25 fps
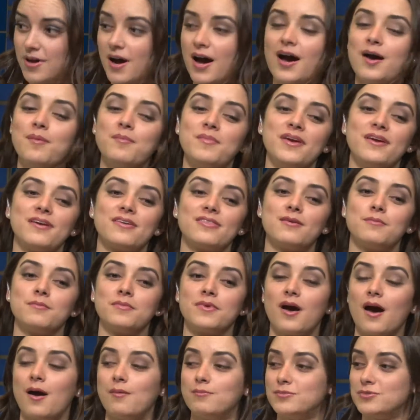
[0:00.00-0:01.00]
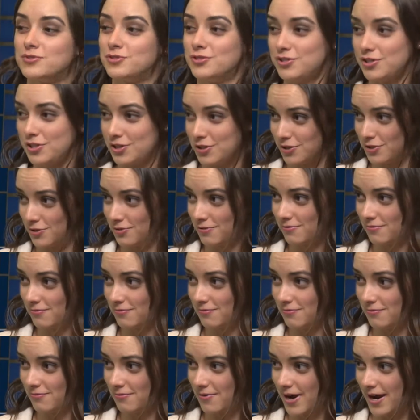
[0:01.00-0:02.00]
not make them come to you,
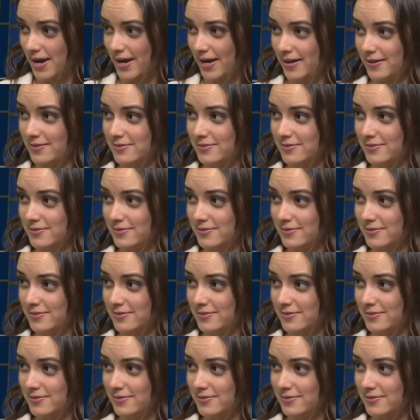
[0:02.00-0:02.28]
right?